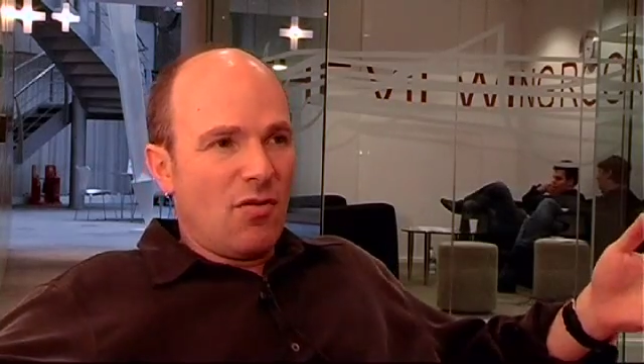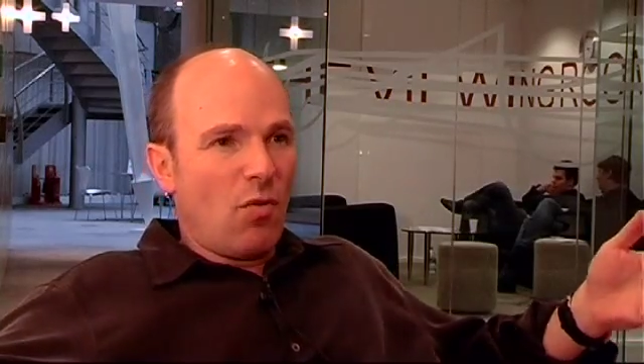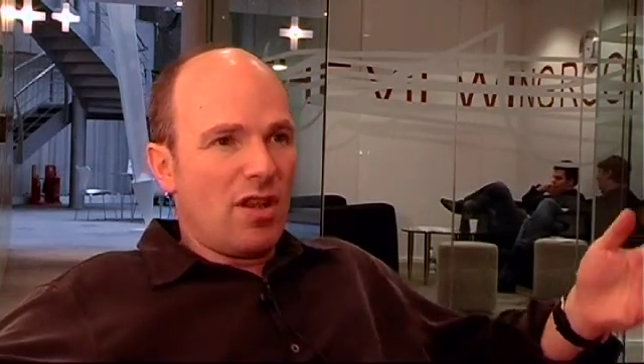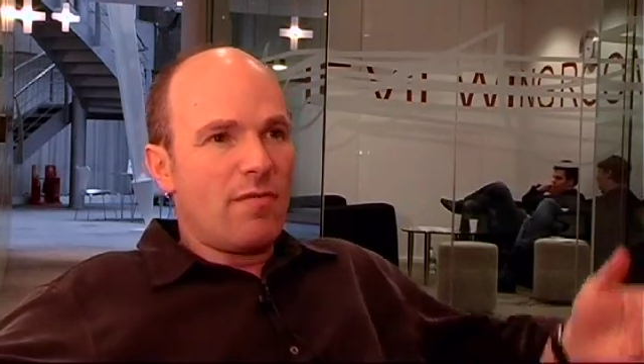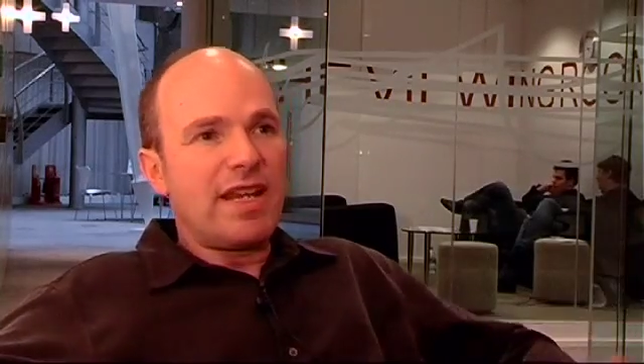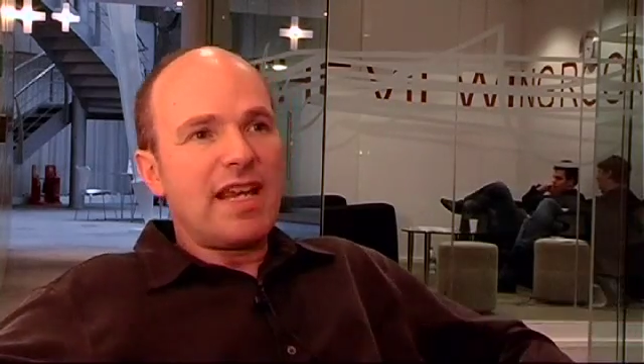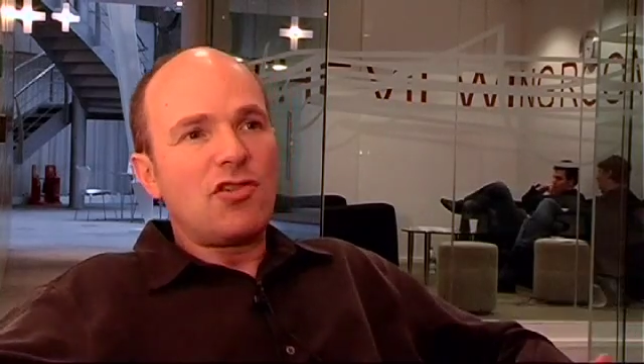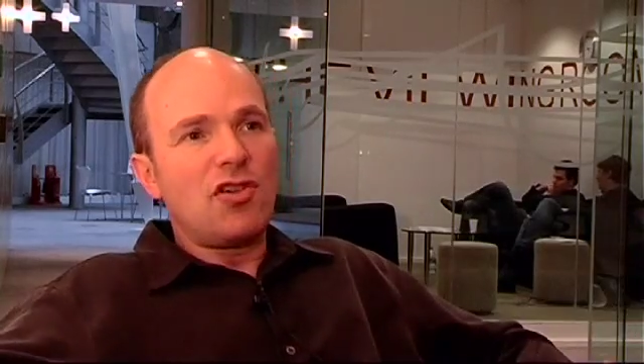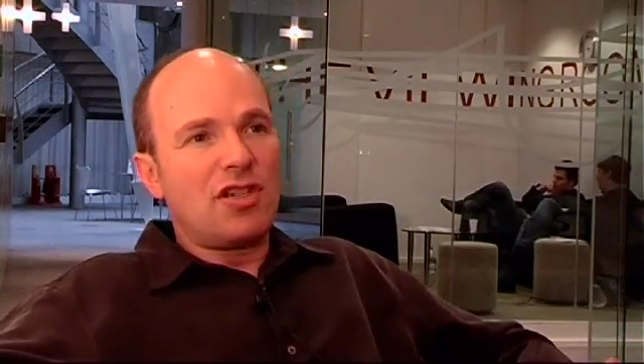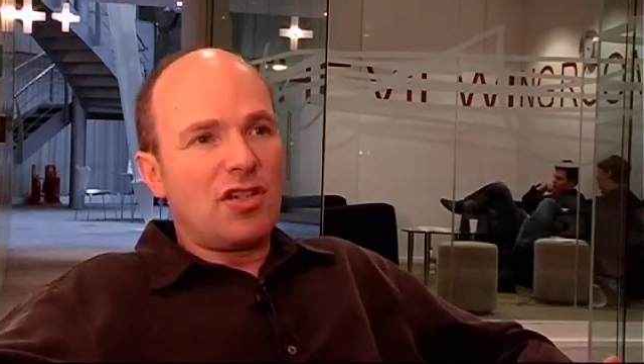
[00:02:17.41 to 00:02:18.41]
one of the big
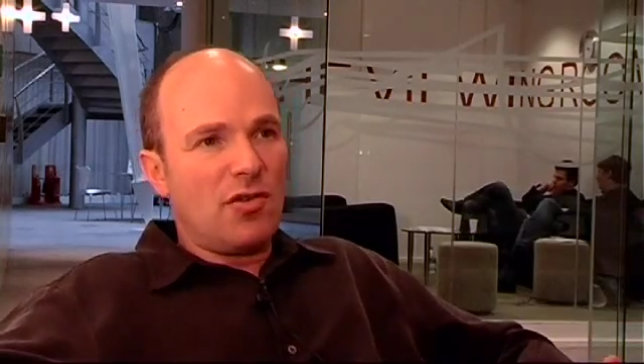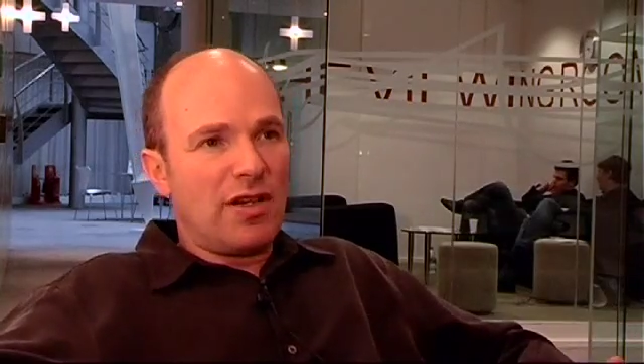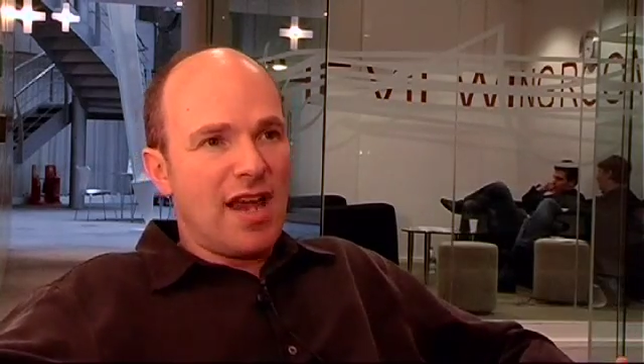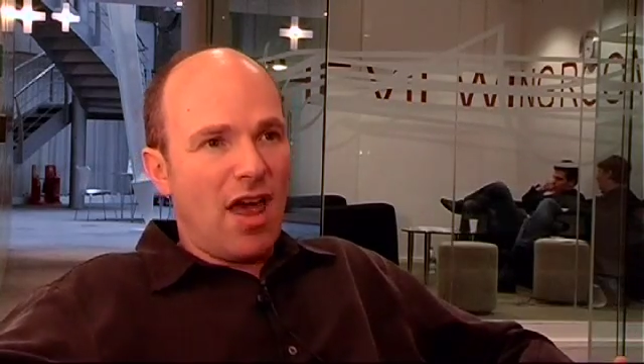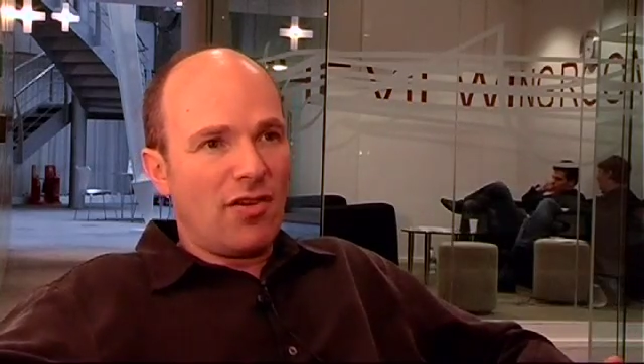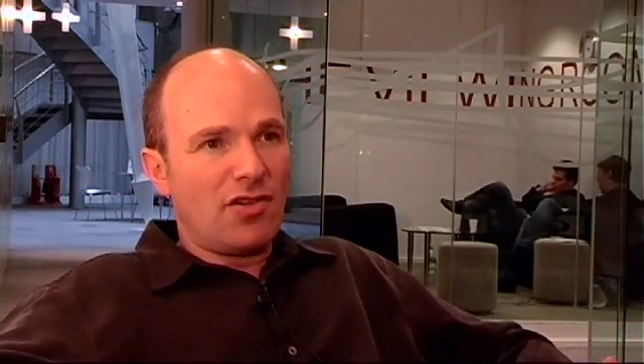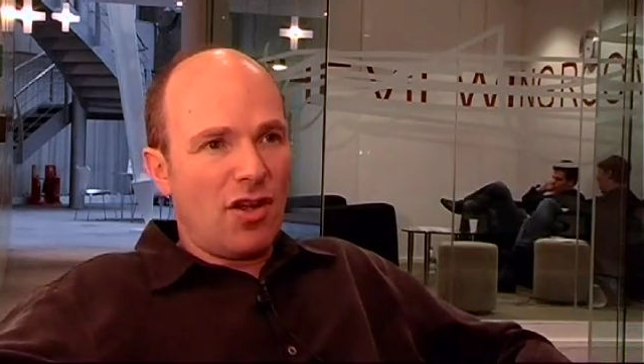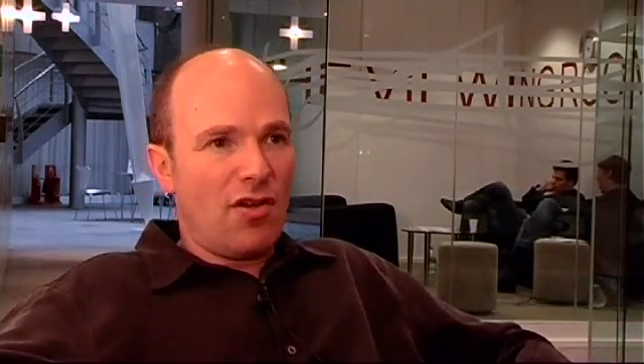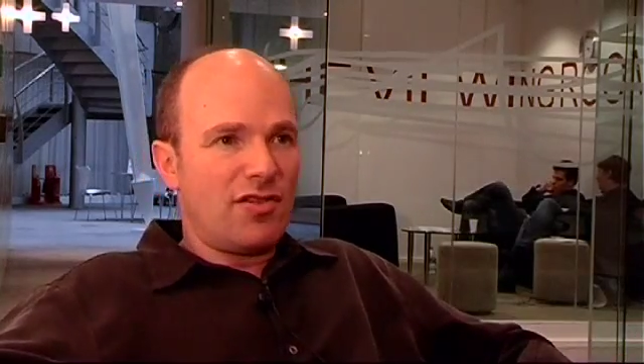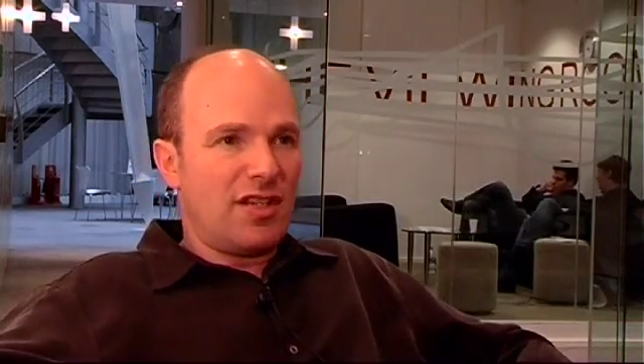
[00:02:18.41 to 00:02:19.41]
issues in doing talent
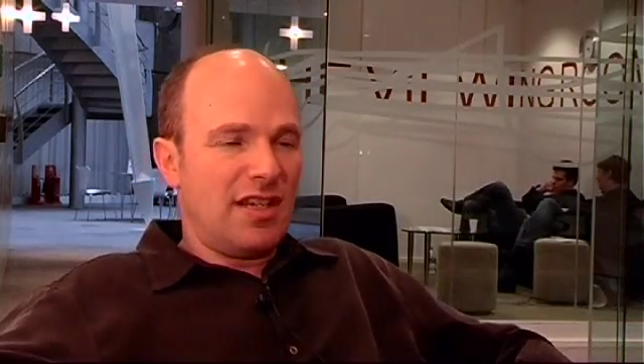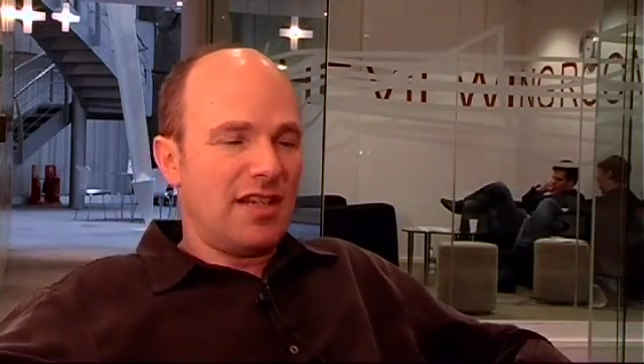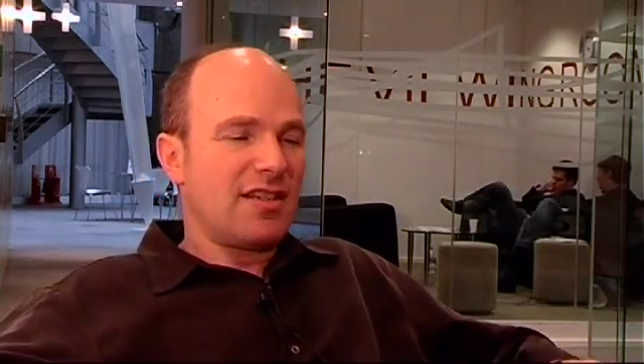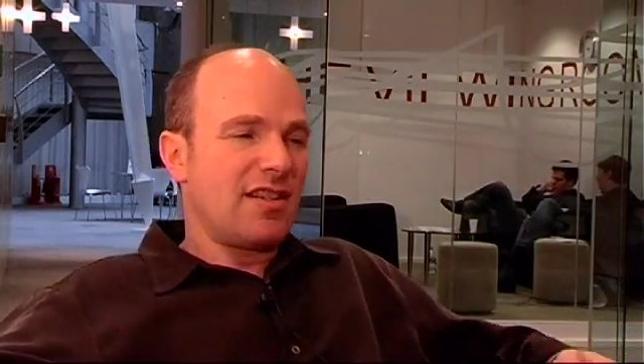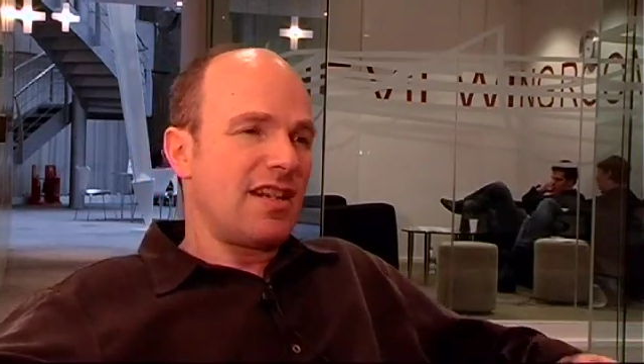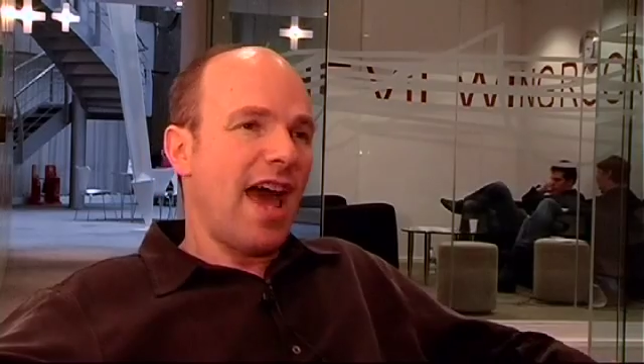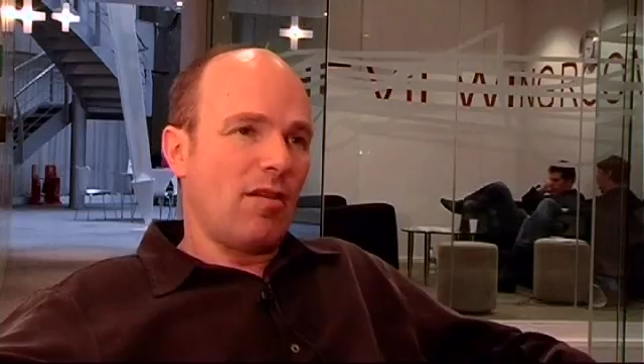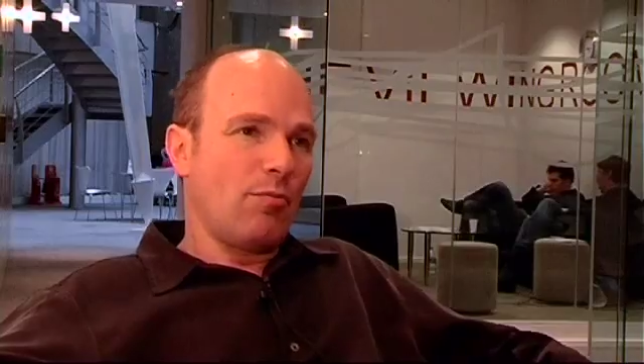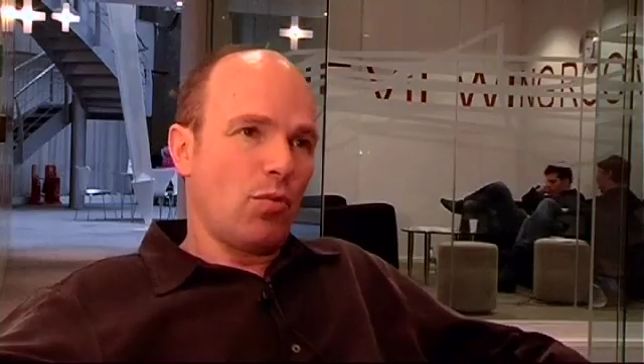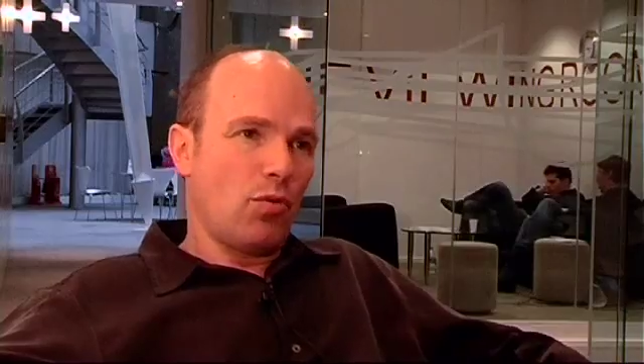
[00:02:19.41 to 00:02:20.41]
shows is the
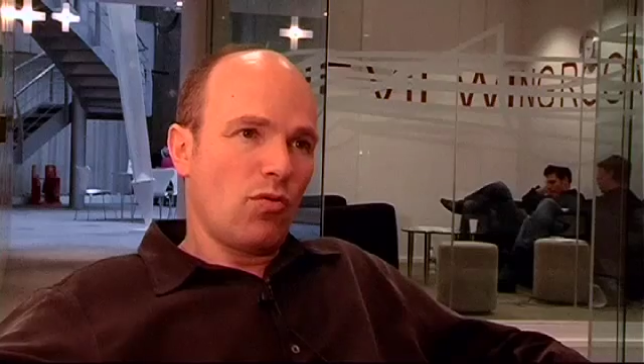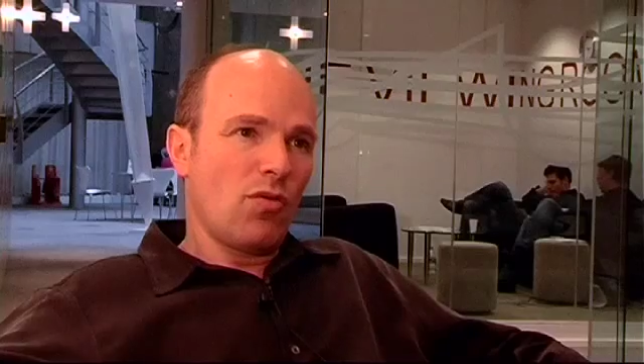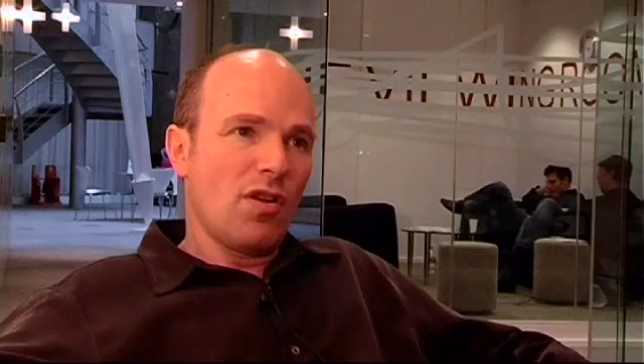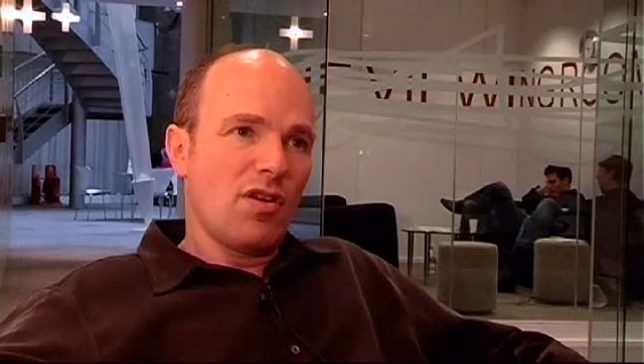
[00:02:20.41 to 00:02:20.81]
talent pool.